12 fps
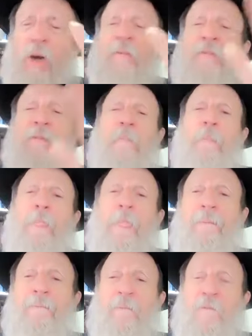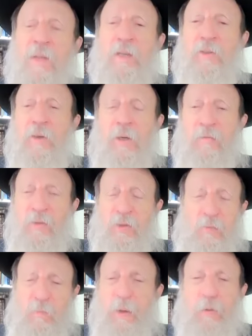off. And he took off.
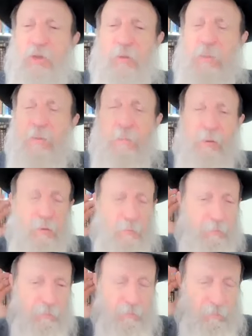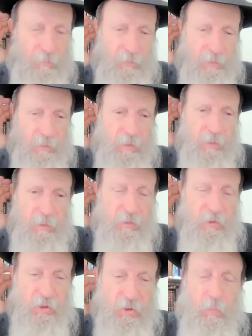His pouch had been burned.
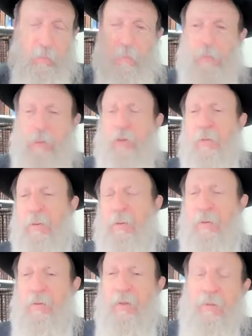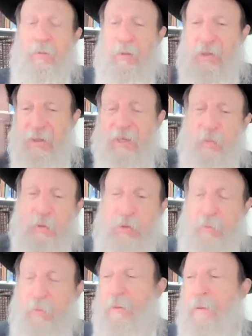The stupid pouch had been burned. He's got so
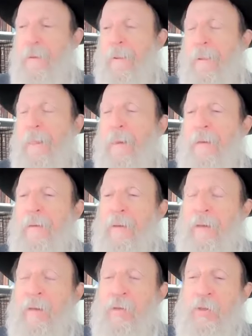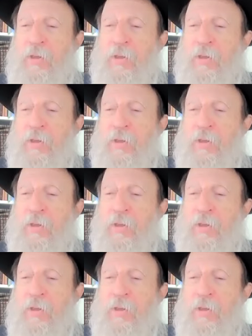much. And